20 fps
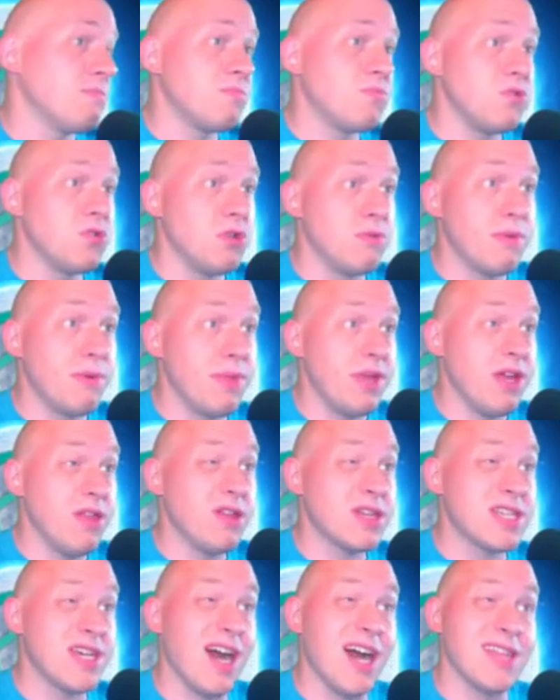Presumably, it
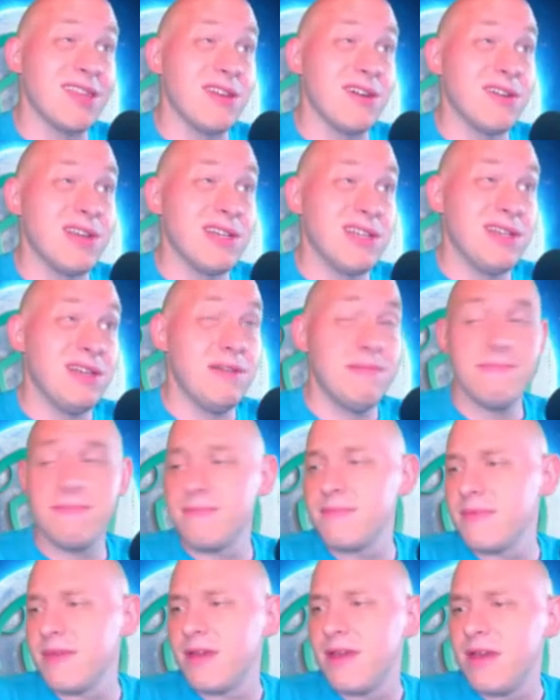looks hot though, doesn't it?
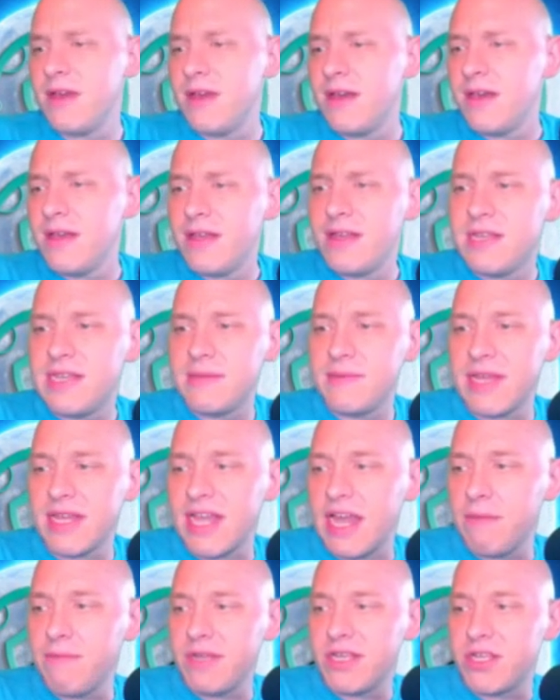Seems
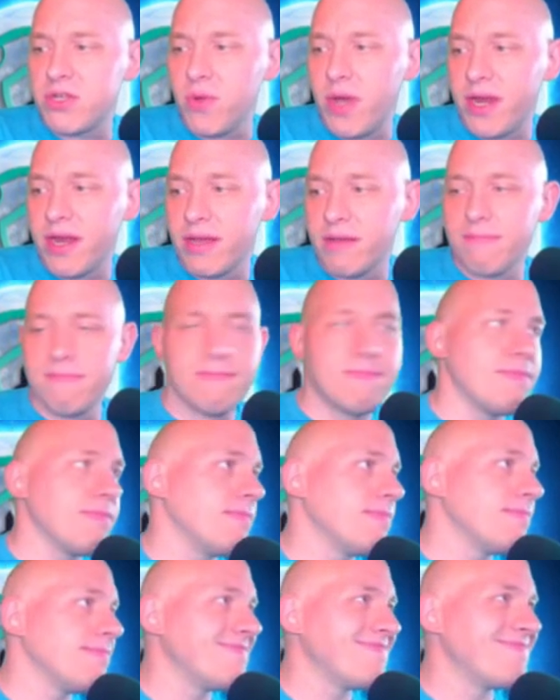like I'd be sweating.
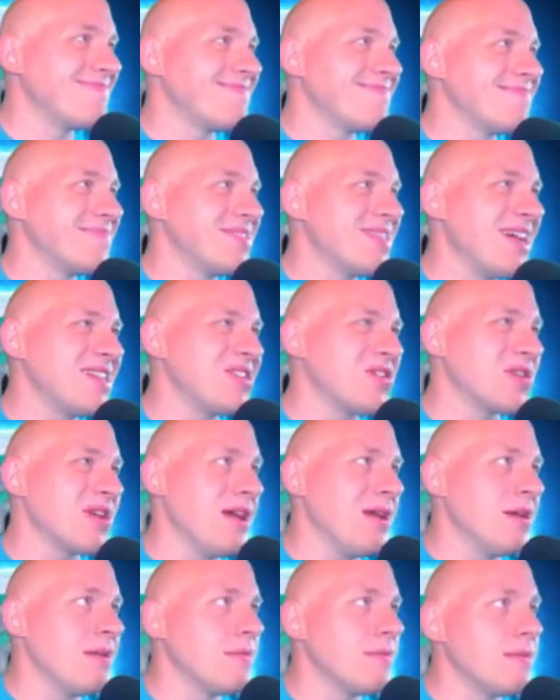But that's
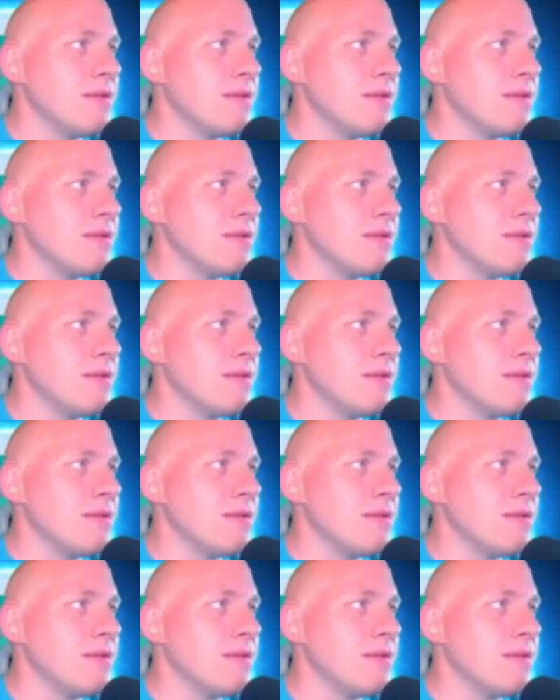okay.